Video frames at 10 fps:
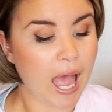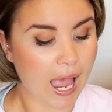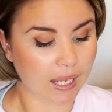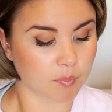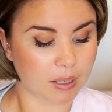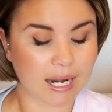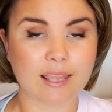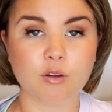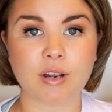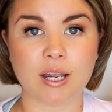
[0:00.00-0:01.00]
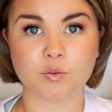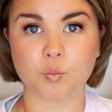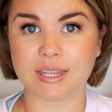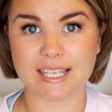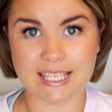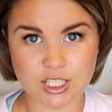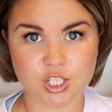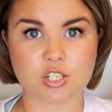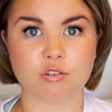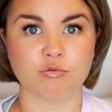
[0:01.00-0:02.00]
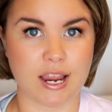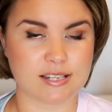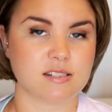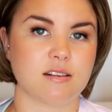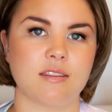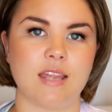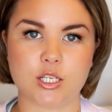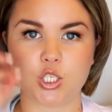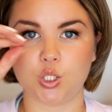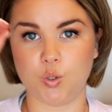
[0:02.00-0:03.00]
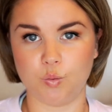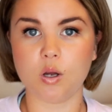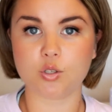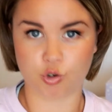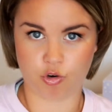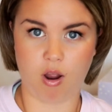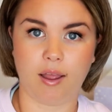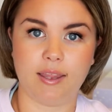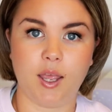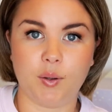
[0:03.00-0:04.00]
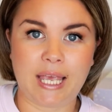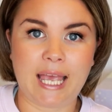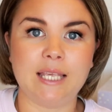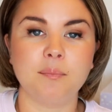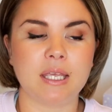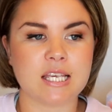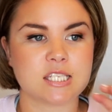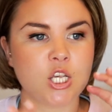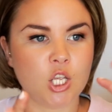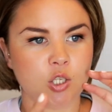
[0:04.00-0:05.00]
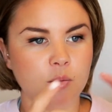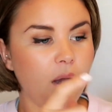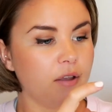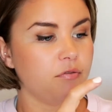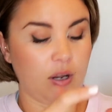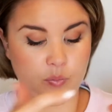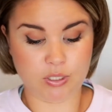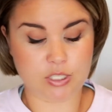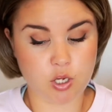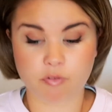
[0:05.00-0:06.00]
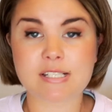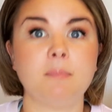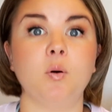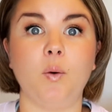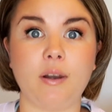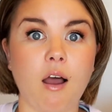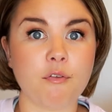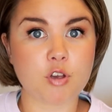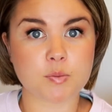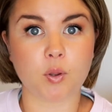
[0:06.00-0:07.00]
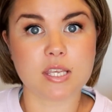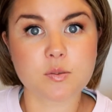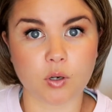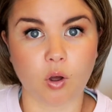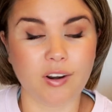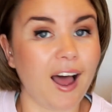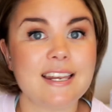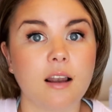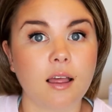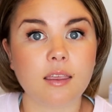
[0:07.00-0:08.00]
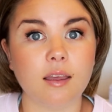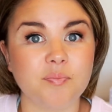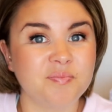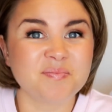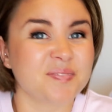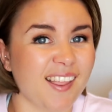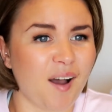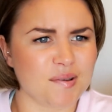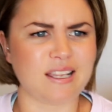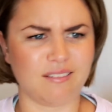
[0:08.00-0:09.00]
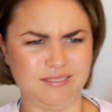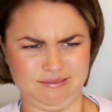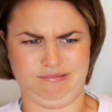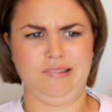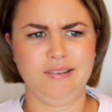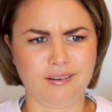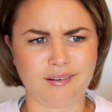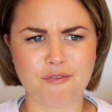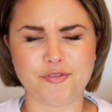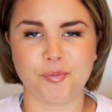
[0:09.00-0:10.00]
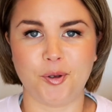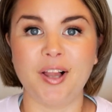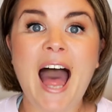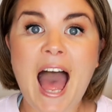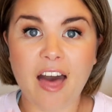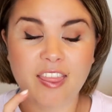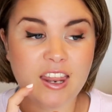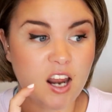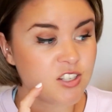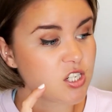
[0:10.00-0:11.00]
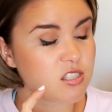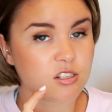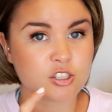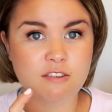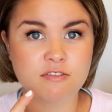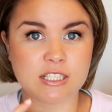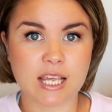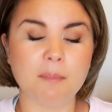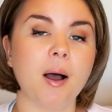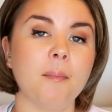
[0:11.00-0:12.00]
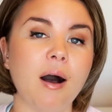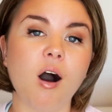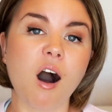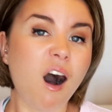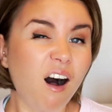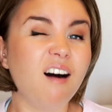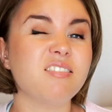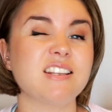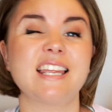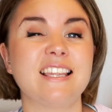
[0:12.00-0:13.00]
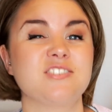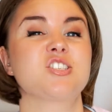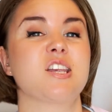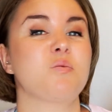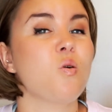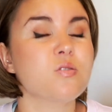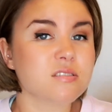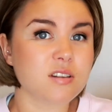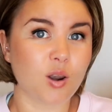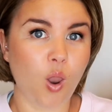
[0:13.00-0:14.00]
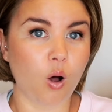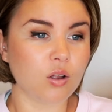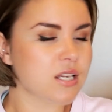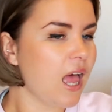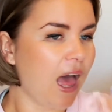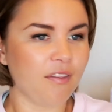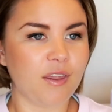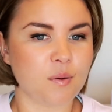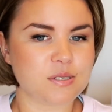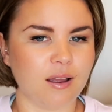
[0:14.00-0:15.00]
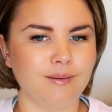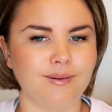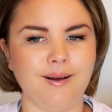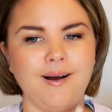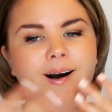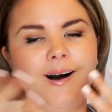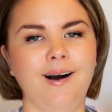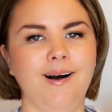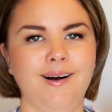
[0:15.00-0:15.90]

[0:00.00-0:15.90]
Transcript: And play around with each rest that you try, okay? Because you might find one. So for example, when I first put this one on, I didn't like it. I was like, oh, really uncomfortable. And then I just shifted it by about ½ an inch. It wasn't a lot. And then I was like, ah,